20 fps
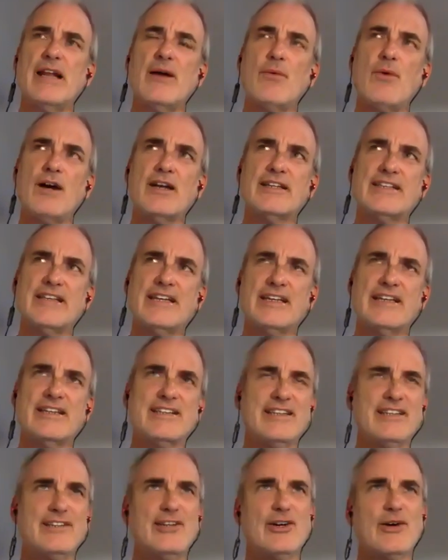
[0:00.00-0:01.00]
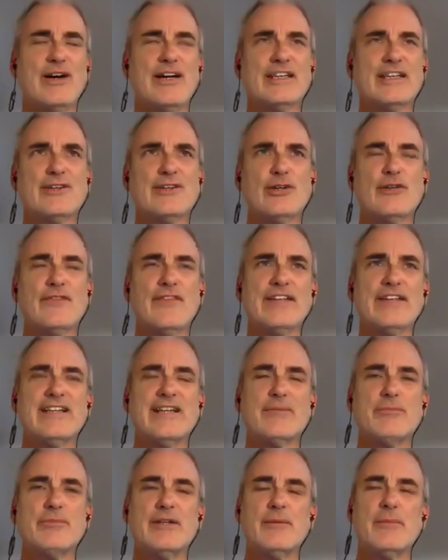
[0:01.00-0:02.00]
mean, I want to take, I sort of
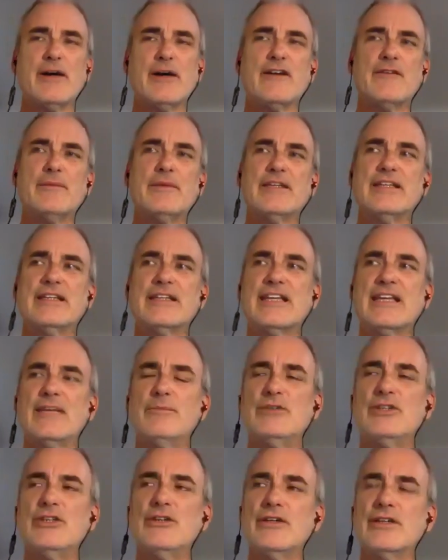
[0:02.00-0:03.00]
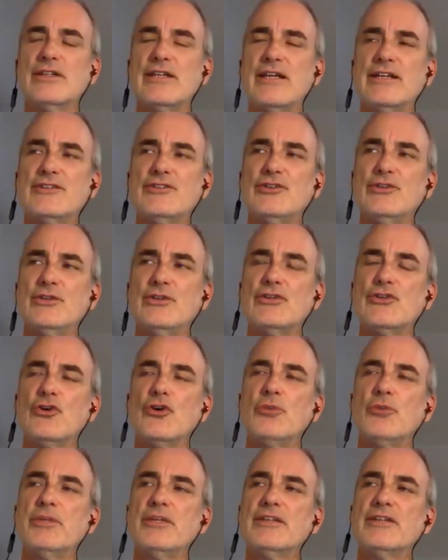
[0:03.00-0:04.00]
ended up, and it might have seemed too
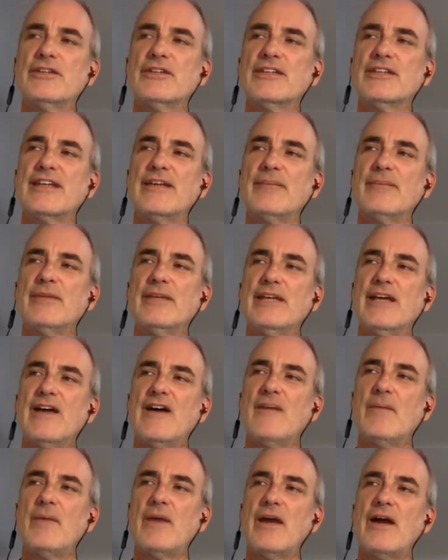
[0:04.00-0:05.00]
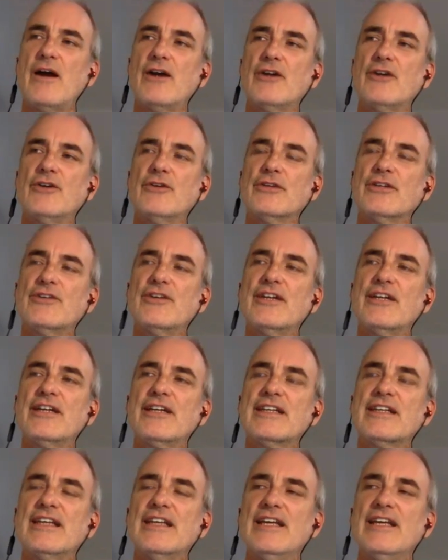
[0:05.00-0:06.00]
utopian to some of my hard-nosed
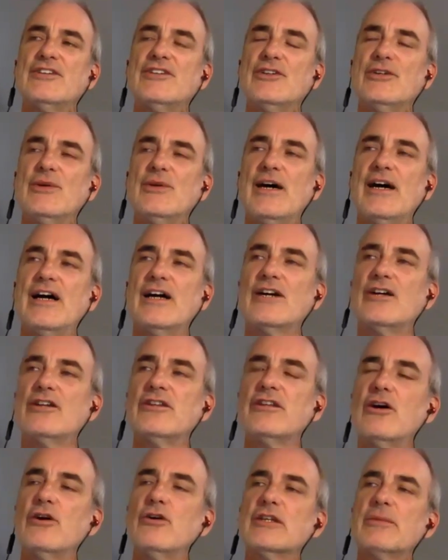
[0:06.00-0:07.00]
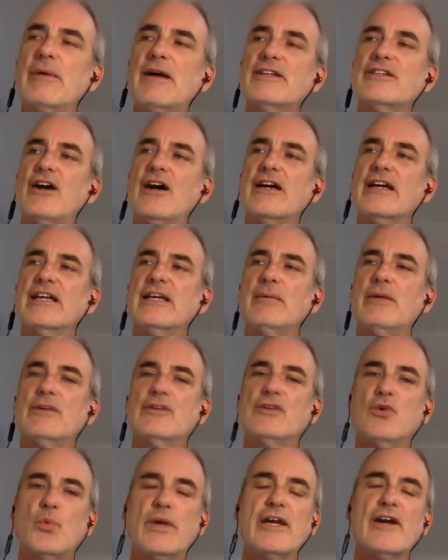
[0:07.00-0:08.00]
critics, to close by talking about
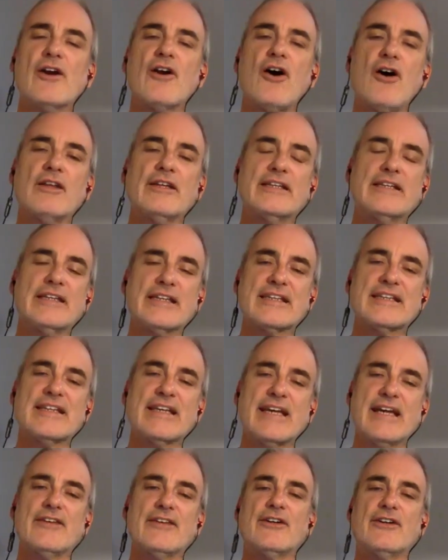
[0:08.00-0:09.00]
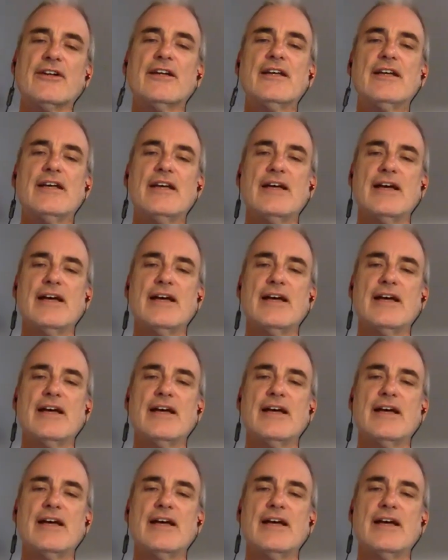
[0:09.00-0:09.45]
the "we are all in this together"